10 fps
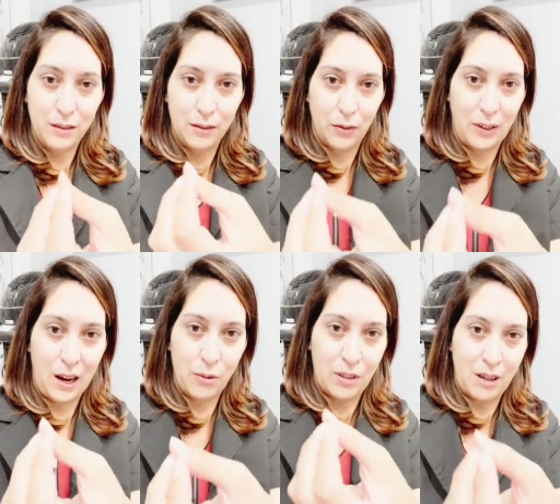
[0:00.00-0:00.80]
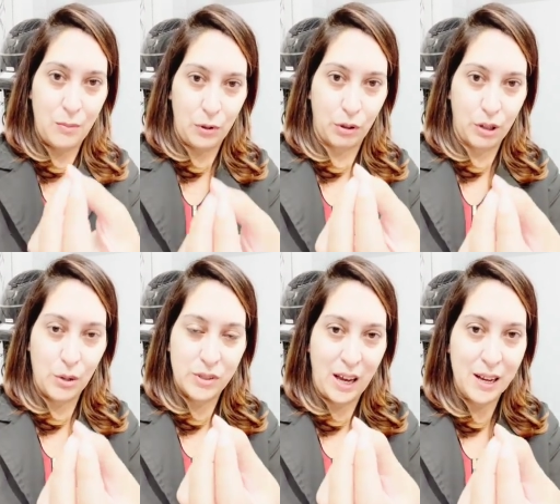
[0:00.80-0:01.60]
The flower's not able to
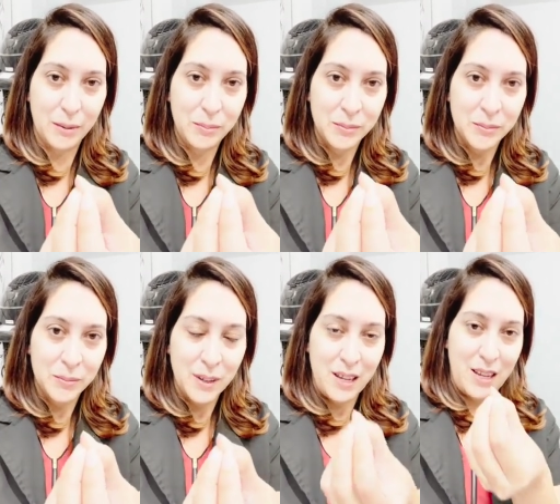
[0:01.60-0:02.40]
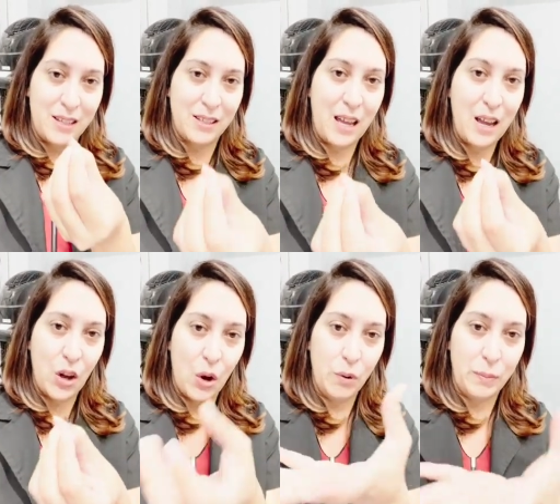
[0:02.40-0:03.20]
close up, it's staying
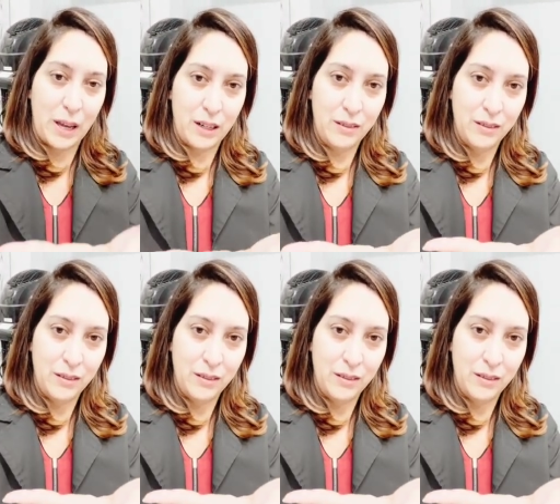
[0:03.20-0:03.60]
open.